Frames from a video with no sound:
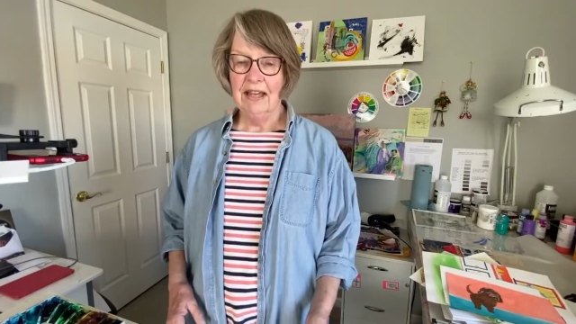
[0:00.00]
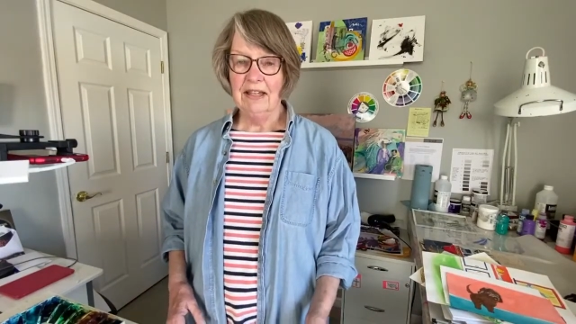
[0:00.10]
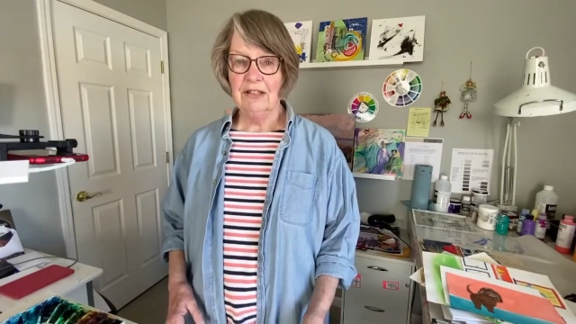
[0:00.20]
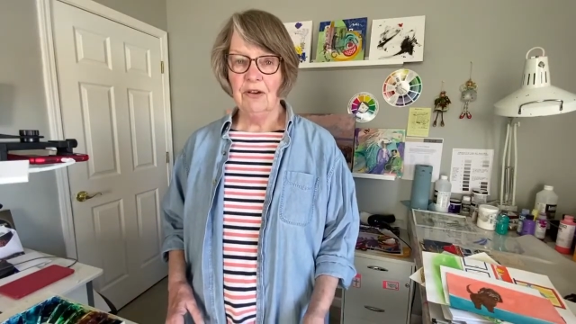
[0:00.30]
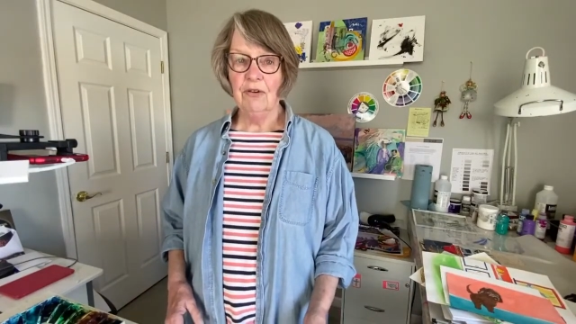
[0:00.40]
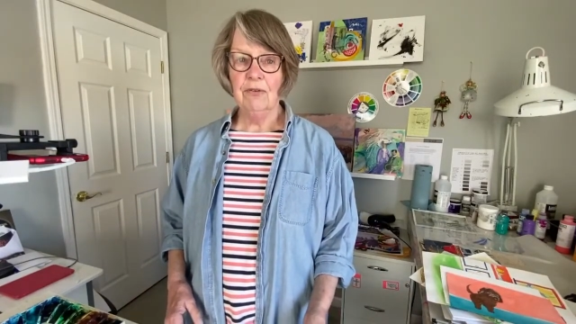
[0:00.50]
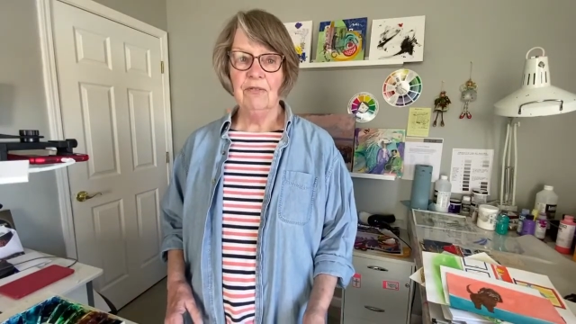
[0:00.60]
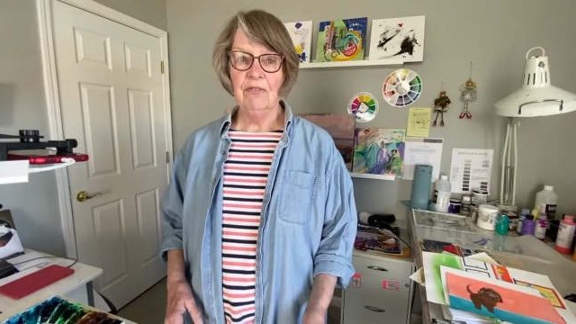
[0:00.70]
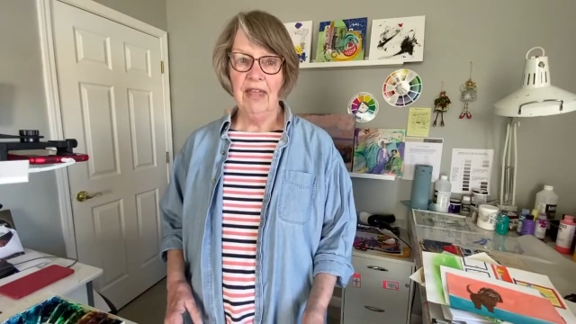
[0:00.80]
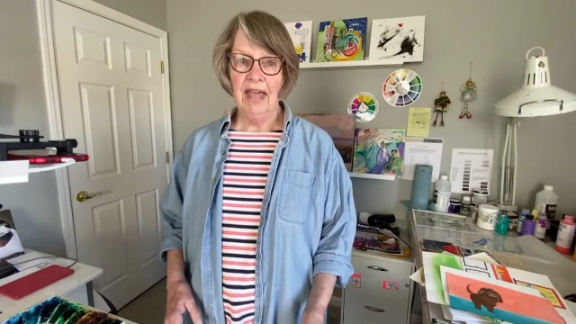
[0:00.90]
So
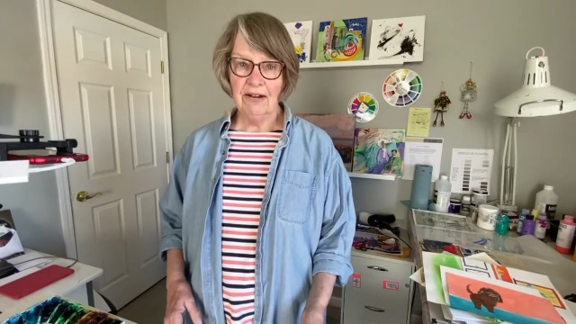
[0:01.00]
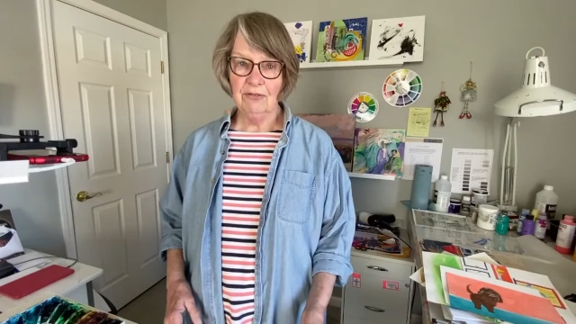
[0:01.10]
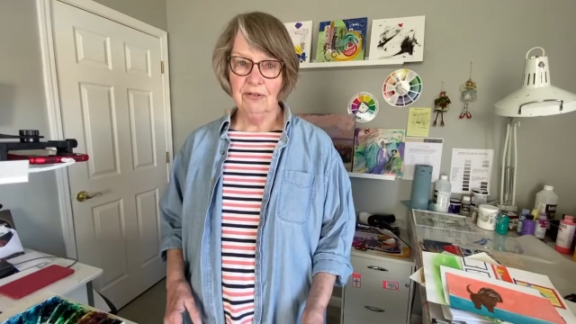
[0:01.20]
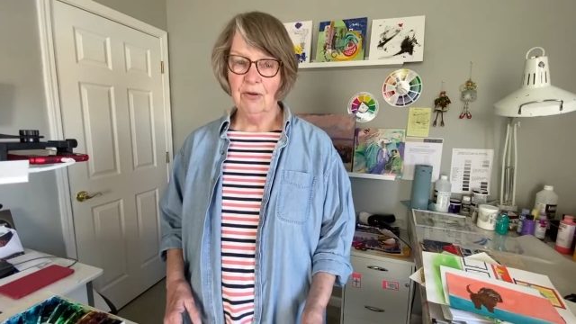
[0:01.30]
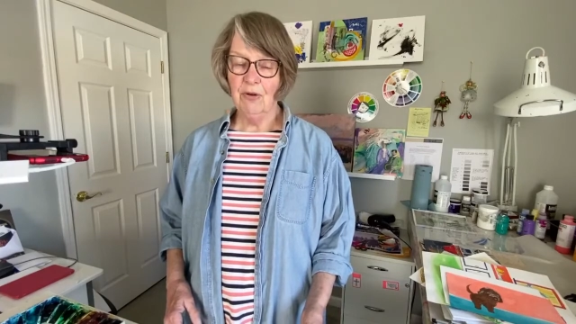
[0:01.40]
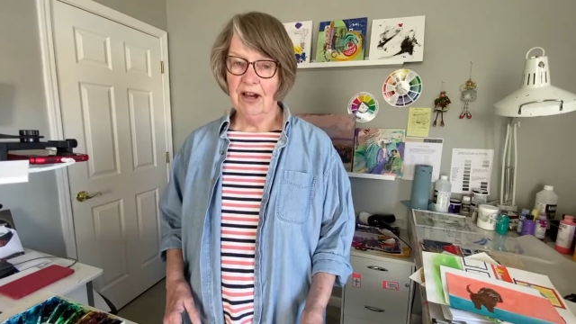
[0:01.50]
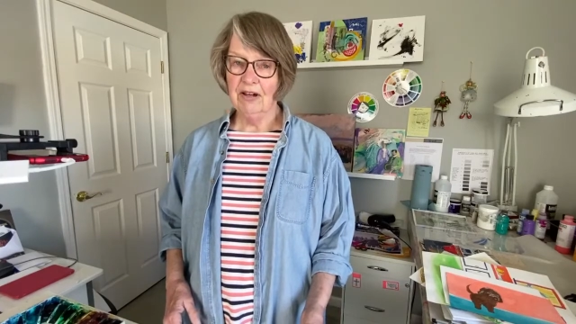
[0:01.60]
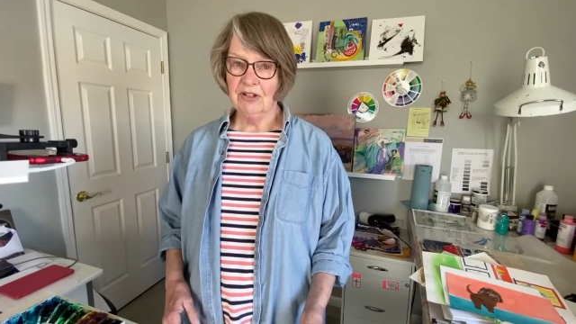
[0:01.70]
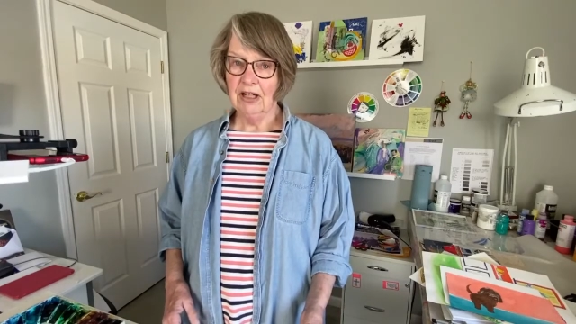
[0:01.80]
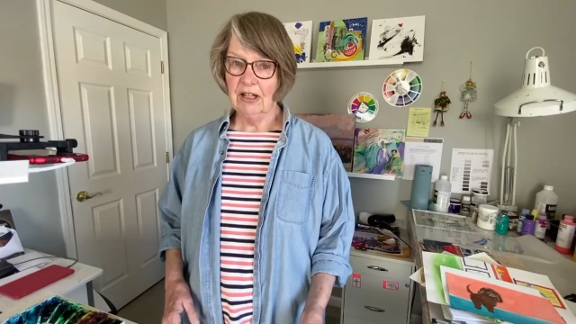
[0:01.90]
that
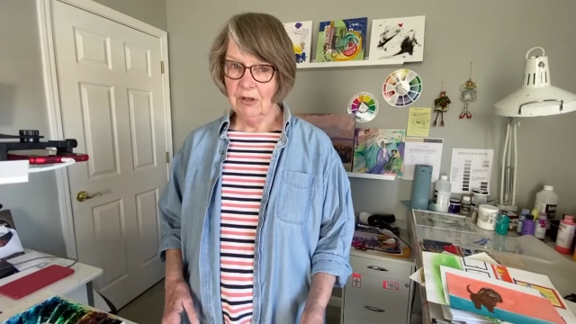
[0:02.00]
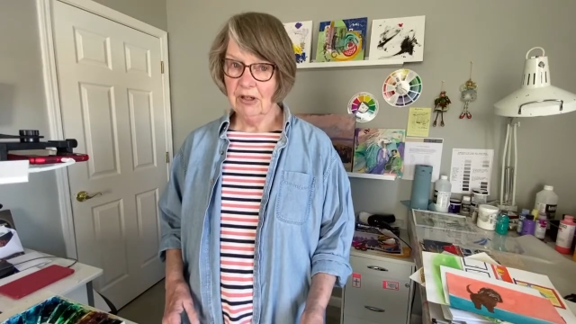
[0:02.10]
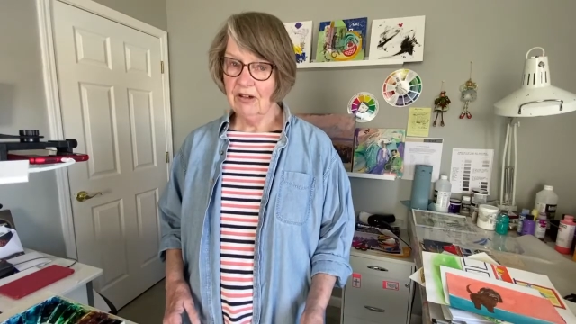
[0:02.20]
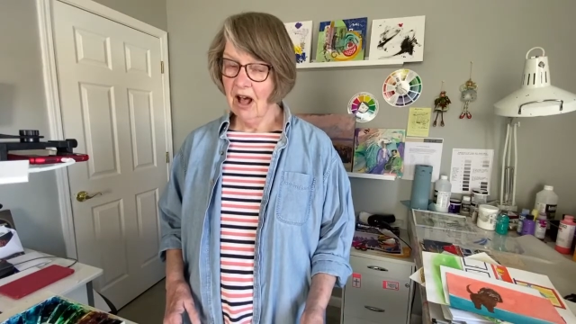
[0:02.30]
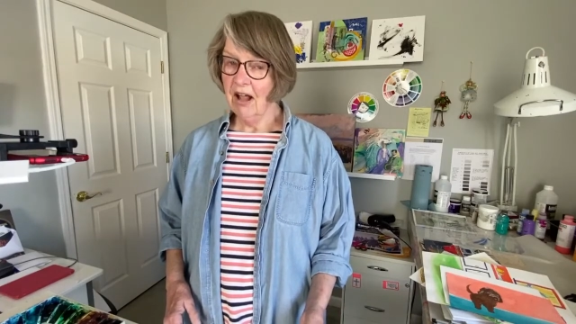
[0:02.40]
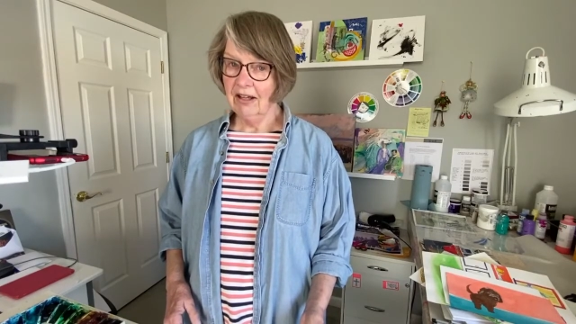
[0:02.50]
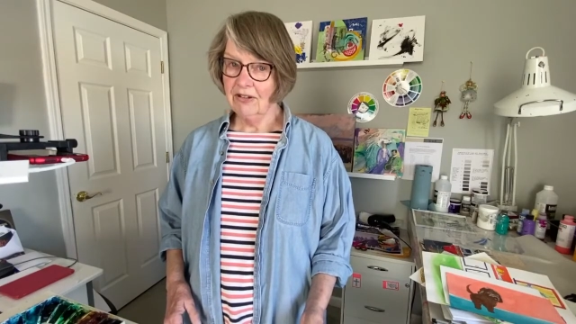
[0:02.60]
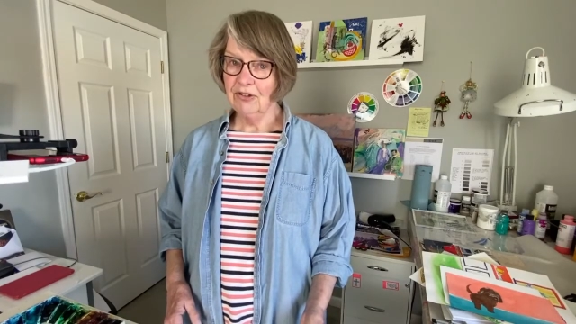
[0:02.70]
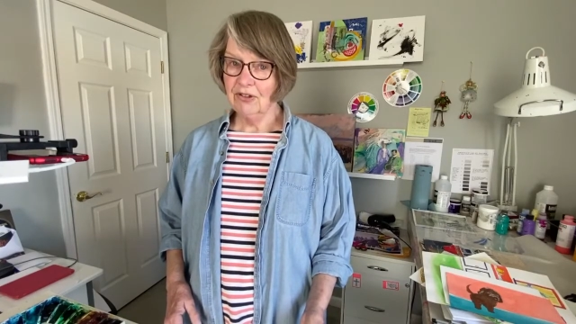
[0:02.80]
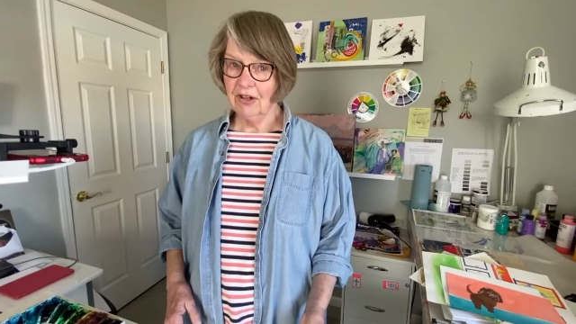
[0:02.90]
requires a little bit of
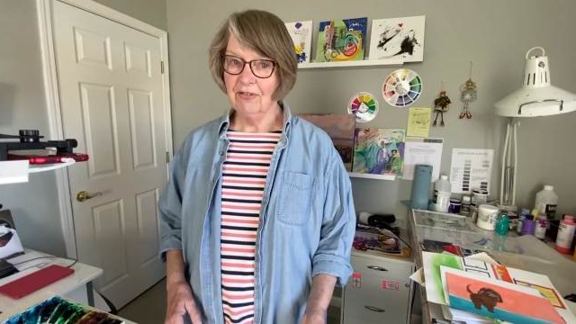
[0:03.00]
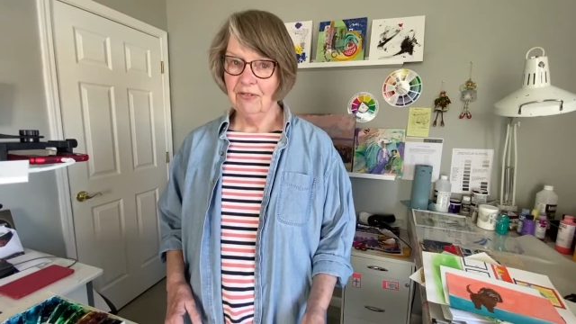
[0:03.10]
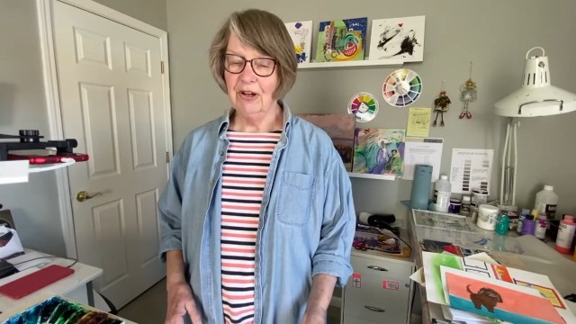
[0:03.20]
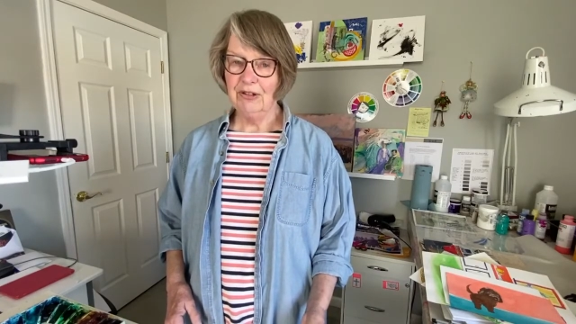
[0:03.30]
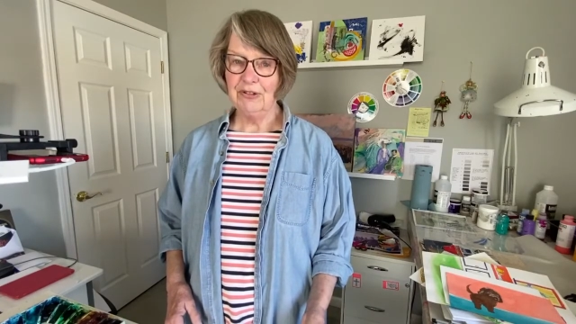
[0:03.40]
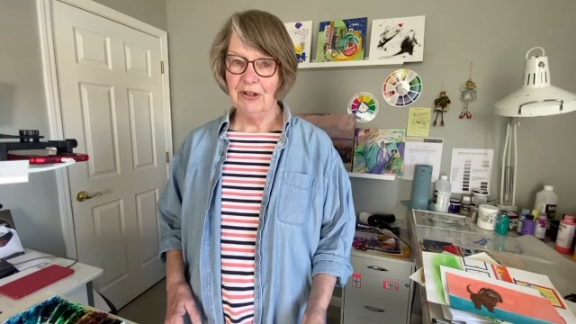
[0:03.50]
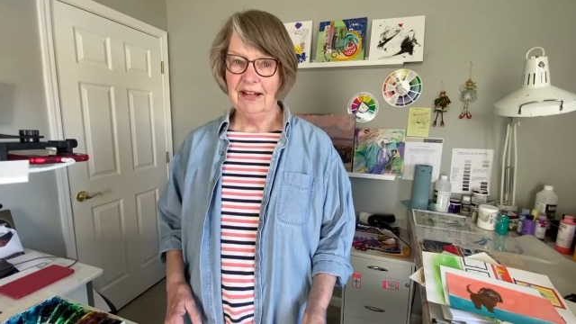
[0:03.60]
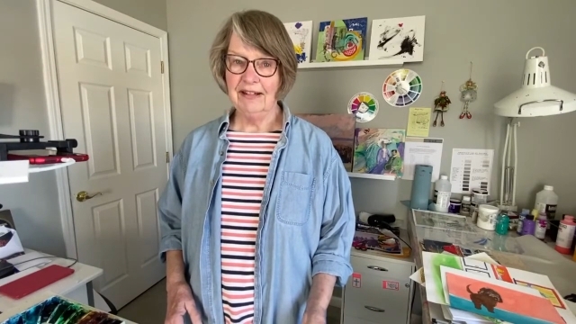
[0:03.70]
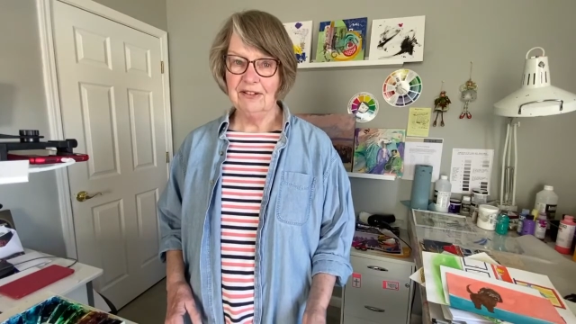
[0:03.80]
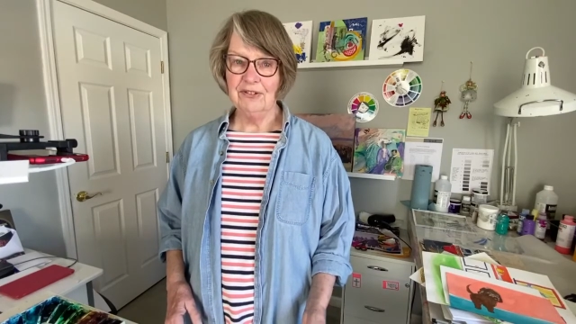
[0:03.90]
knowledge of what you're
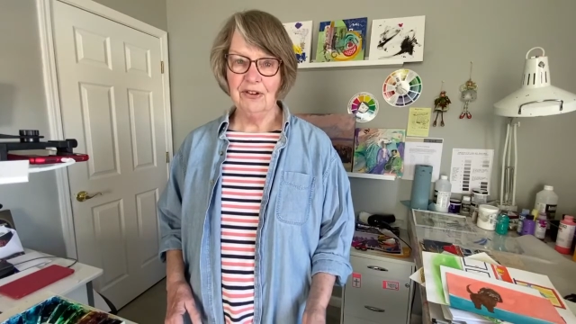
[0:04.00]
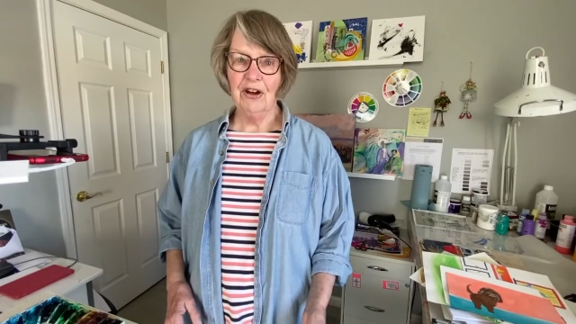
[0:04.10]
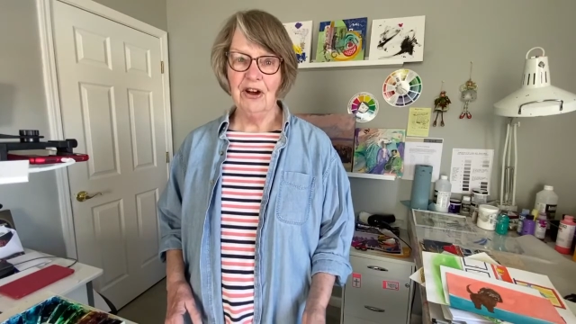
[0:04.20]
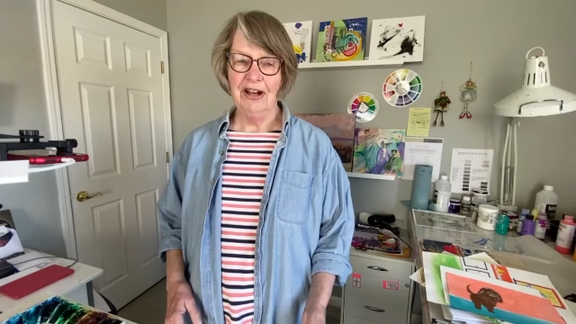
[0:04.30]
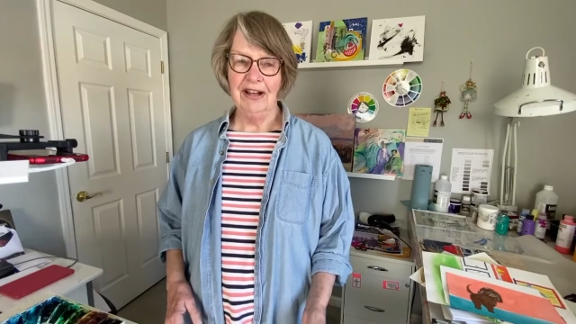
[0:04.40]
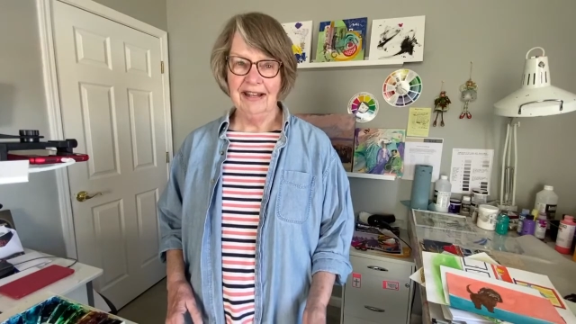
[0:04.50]
trying to draw